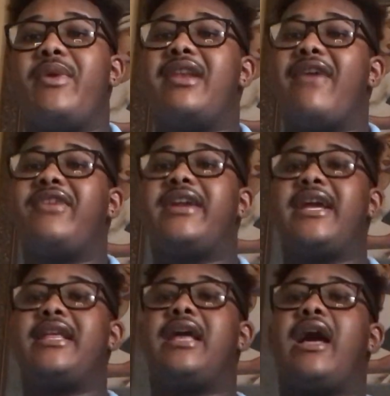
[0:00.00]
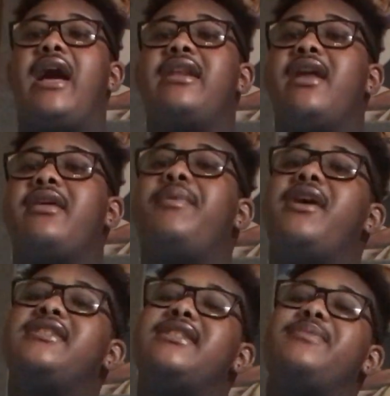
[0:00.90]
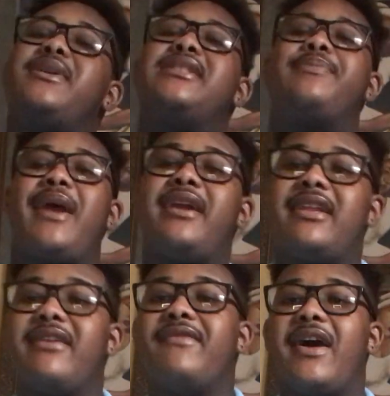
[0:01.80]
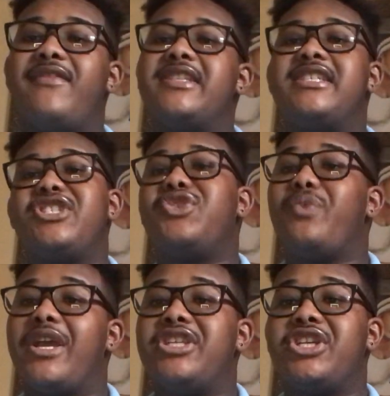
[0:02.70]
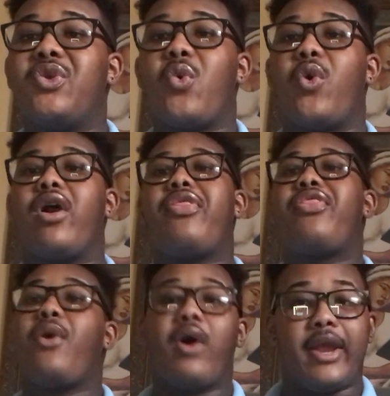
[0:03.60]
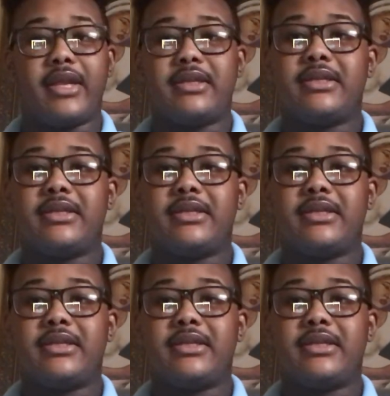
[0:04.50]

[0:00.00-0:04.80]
We never get another person's perspective of a situation or a thought.